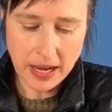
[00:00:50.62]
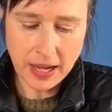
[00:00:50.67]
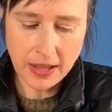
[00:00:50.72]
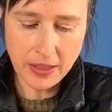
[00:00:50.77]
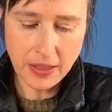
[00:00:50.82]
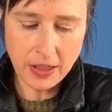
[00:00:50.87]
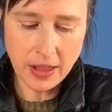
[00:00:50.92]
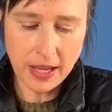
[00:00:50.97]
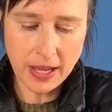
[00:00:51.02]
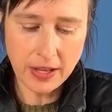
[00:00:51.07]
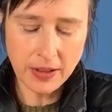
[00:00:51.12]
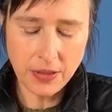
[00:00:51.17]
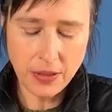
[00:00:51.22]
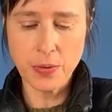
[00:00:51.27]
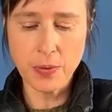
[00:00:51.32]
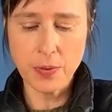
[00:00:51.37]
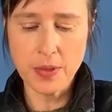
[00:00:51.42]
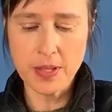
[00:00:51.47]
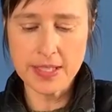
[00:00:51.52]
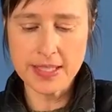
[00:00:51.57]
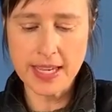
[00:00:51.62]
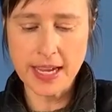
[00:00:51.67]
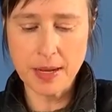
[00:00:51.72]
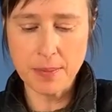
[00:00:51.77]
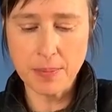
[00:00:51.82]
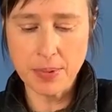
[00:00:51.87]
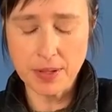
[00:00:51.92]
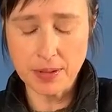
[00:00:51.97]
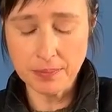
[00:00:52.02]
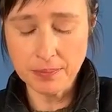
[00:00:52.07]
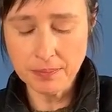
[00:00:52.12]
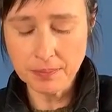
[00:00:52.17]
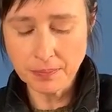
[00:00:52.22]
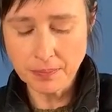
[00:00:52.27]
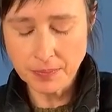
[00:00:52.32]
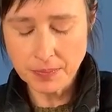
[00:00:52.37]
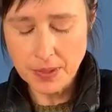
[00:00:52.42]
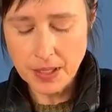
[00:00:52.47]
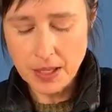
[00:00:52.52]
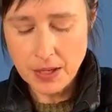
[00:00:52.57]
path length through the sample.
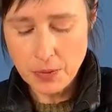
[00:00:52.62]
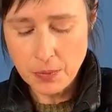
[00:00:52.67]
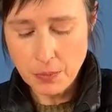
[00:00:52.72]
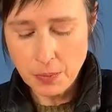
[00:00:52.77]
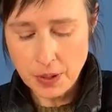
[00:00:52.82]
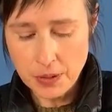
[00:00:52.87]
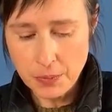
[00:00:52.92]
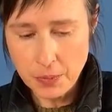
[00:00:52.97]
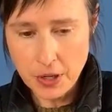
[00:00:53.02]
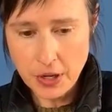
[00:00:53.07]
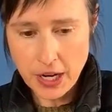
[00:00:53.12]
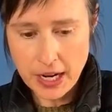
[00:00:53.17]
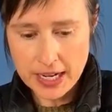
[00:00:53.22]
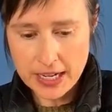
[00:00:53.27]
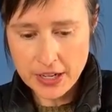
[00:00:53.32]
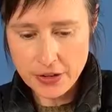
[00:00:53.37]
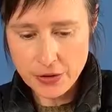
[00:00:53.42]
When we're at